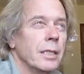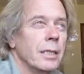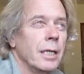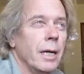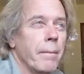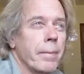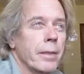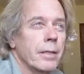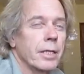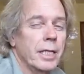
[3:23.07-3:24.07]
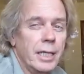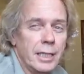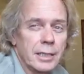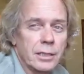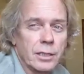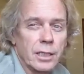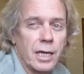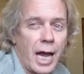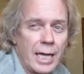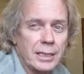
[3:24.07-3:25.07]
Uh, the kids in
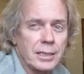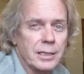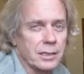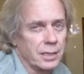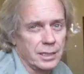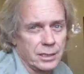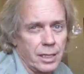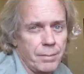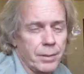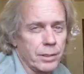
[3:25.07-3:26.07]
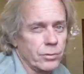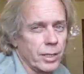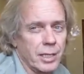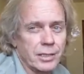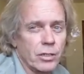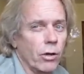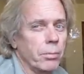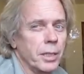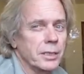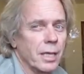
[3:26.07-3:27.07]
high season they sleep on the train that's the only
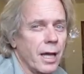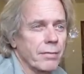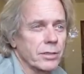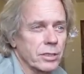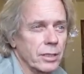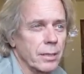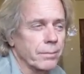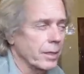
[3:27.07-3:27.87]
place they have to sleep